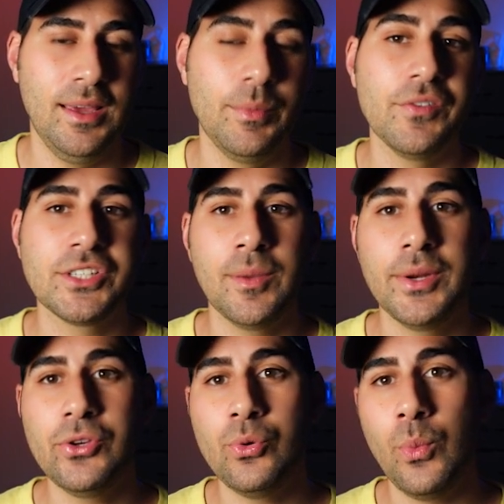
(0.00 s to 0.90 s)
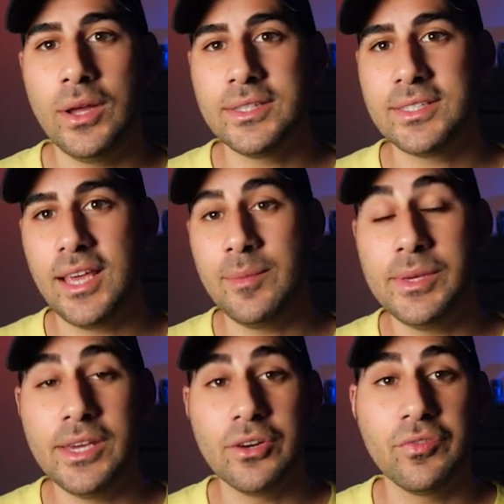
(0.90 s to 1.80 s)
But for somebody who wants a
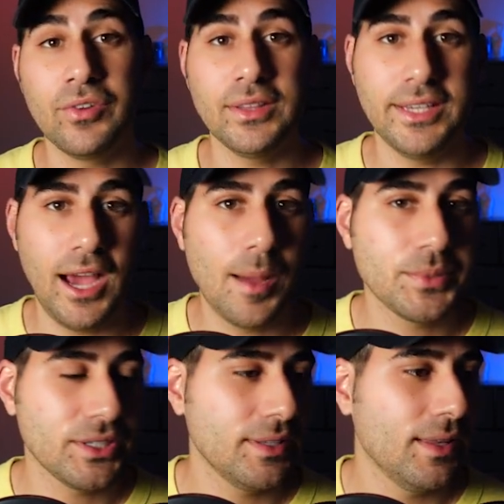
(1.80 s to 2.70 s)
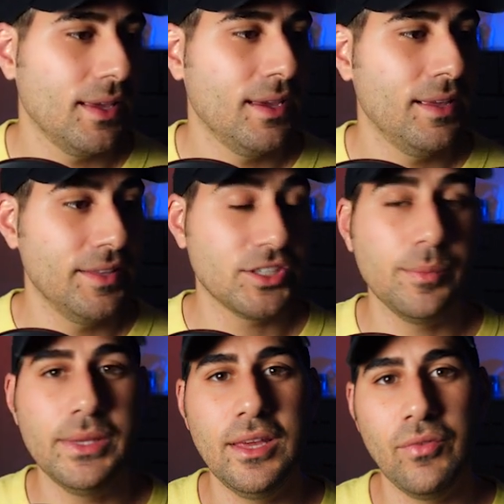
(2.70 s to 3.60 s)
beginner-friendly option, this
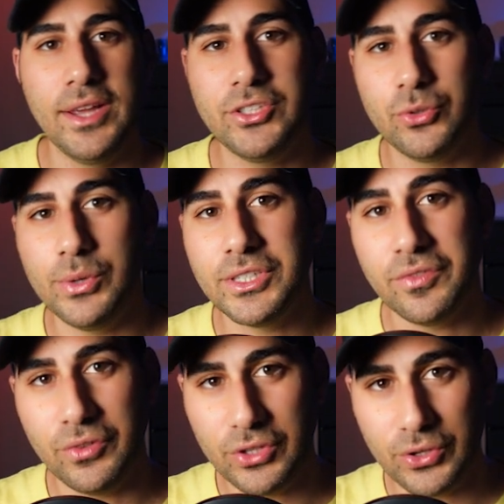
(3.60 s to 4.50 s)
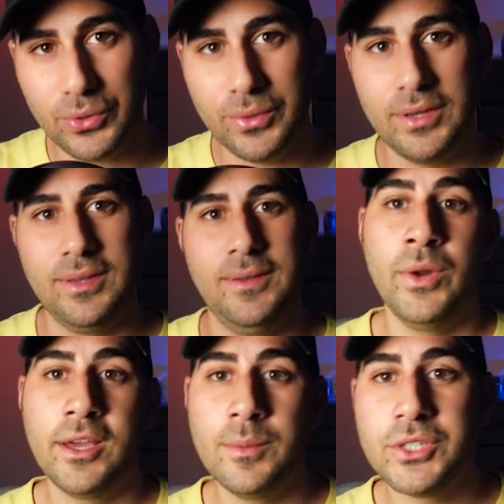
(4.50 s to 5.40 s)
could be the right choice for you.
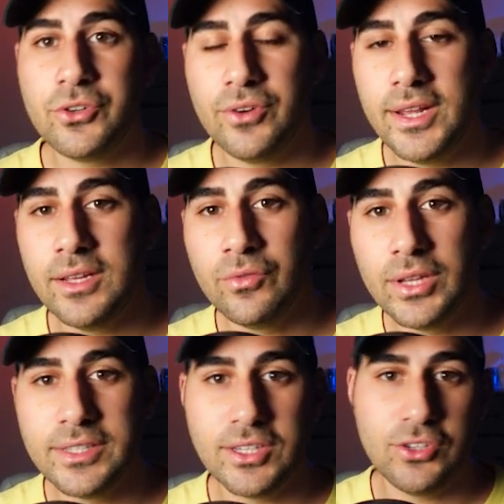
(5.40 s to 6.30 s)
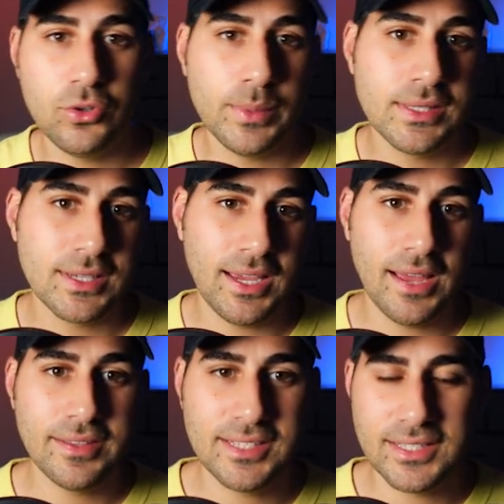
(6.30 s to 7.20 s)
When it comes to creating realistic humans,
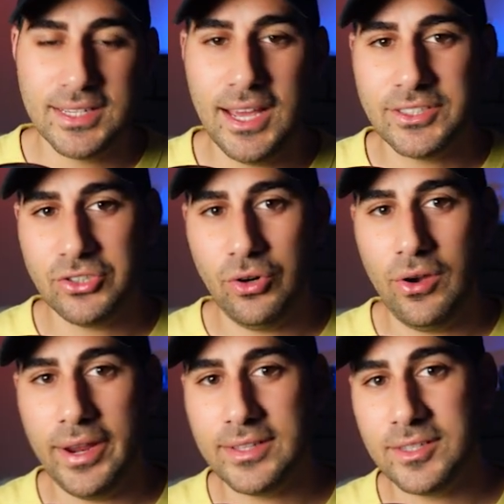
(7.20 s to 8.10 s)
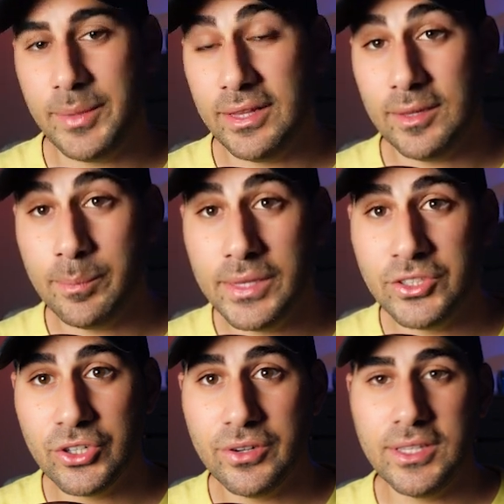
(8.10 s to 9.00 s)
again, this isn't as strong as something like
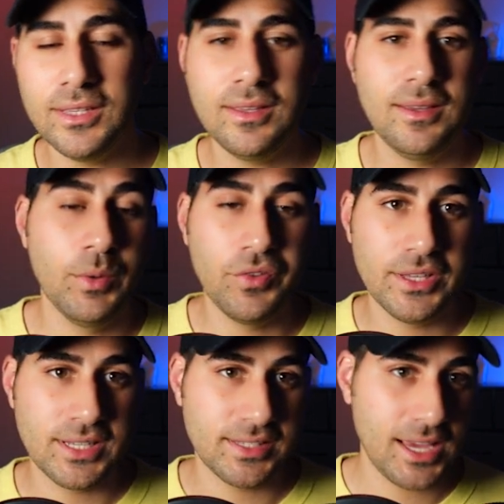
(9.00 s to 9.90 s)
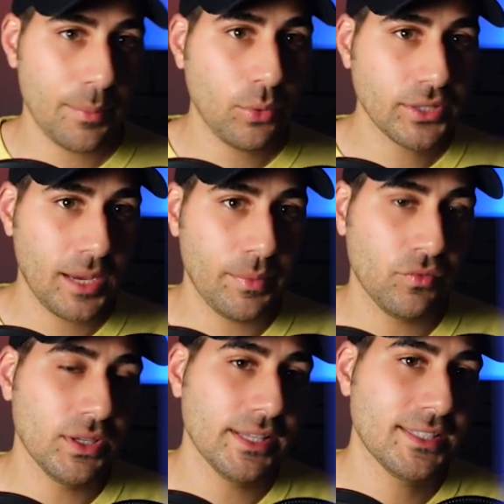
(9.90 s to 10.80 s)
Midjourney, but for this example, type in
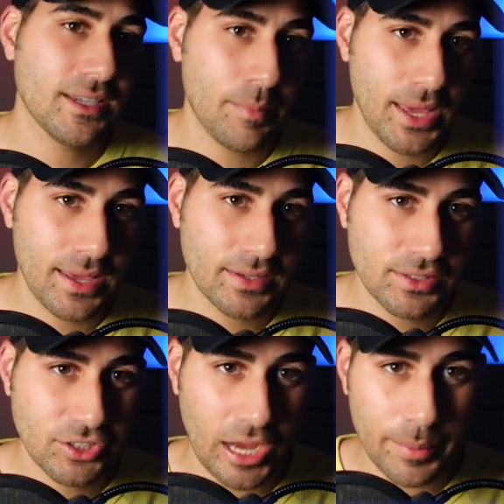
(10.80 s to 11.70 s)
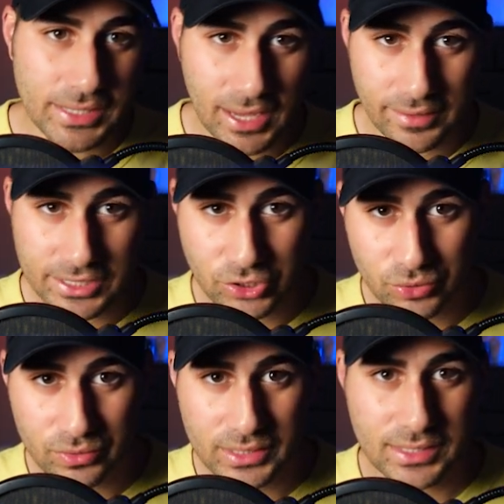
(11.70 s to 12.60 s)
realistic man chopping down a
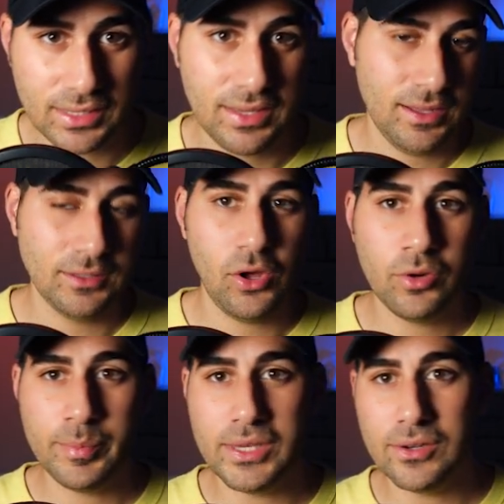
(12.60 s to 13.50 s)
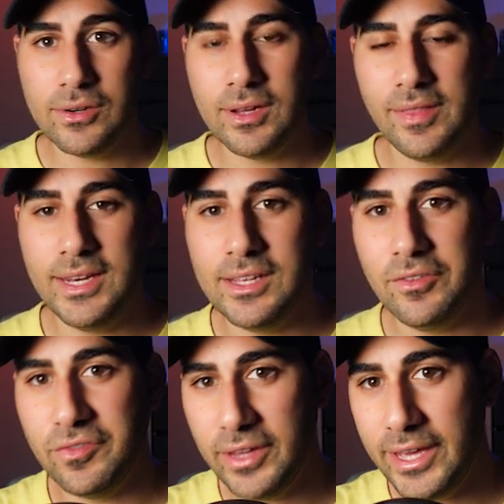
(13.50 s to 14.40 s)
tree, long beard, and then in
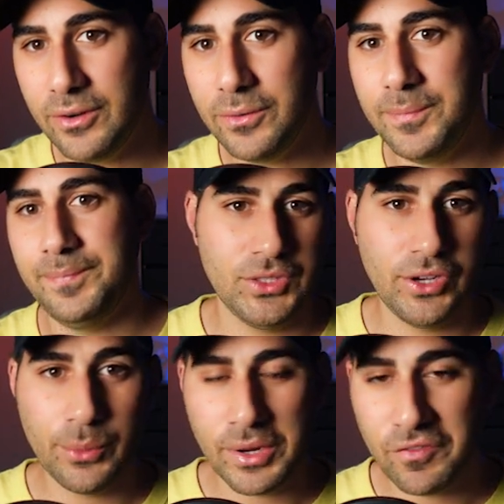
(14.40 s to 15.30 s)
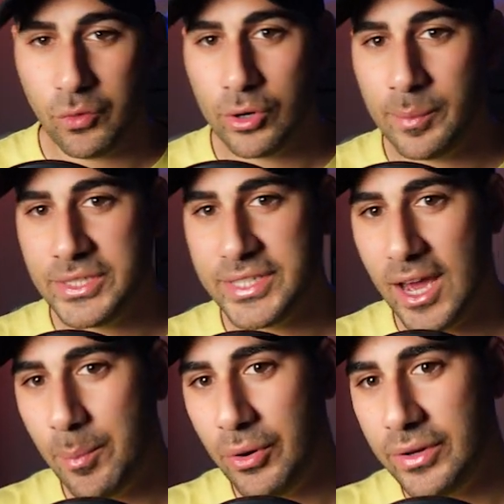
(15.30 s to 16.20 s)
a flannel. So here we have 4 images
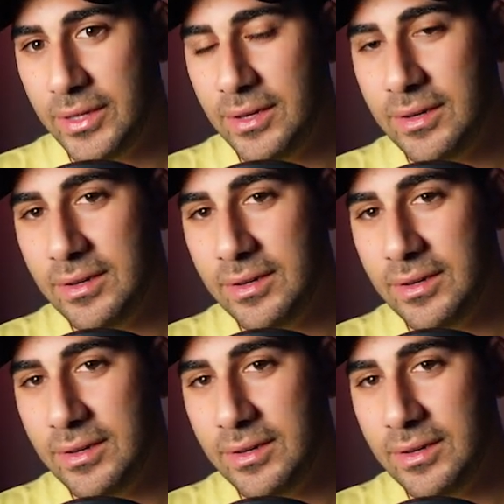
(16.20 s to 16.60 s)
outputted.